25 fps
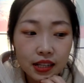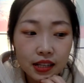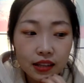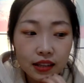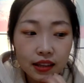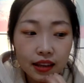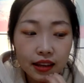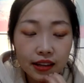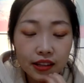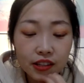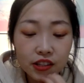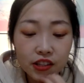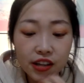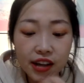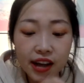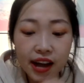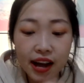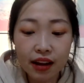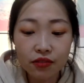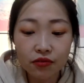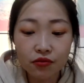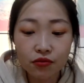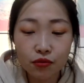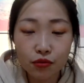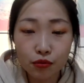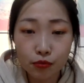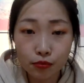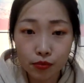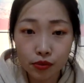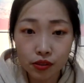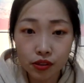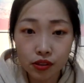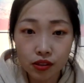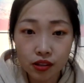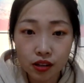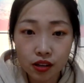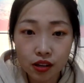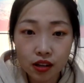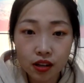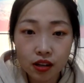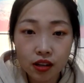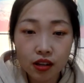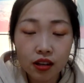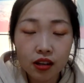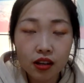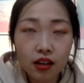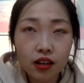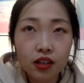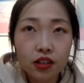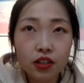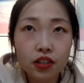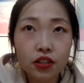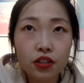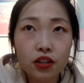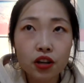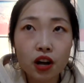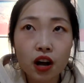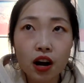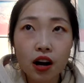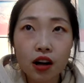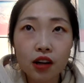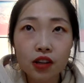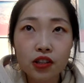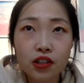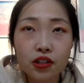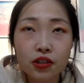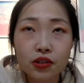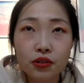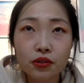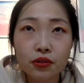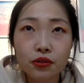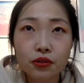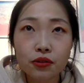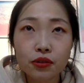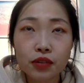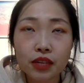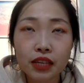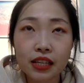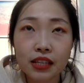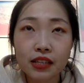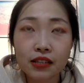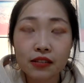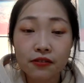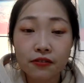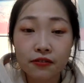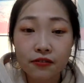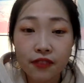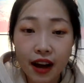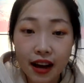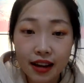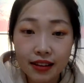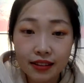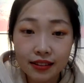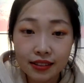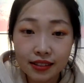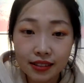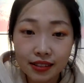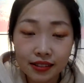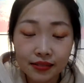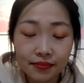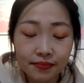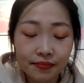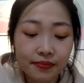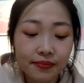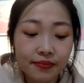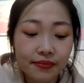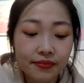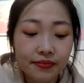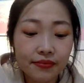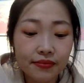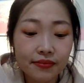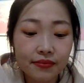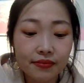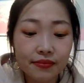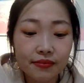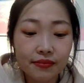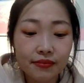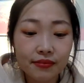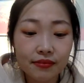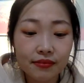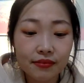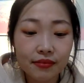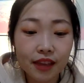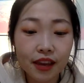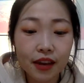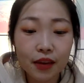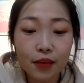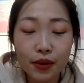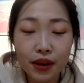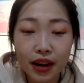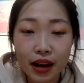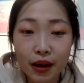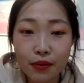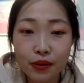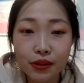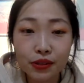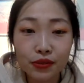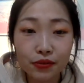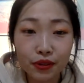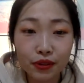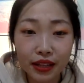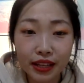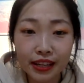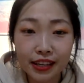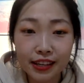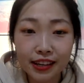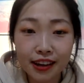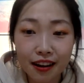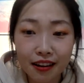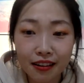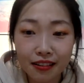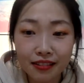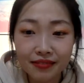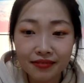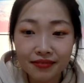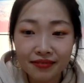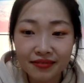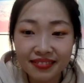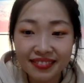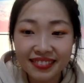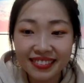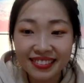like chat rooms to talk to his fans, like when I was really young.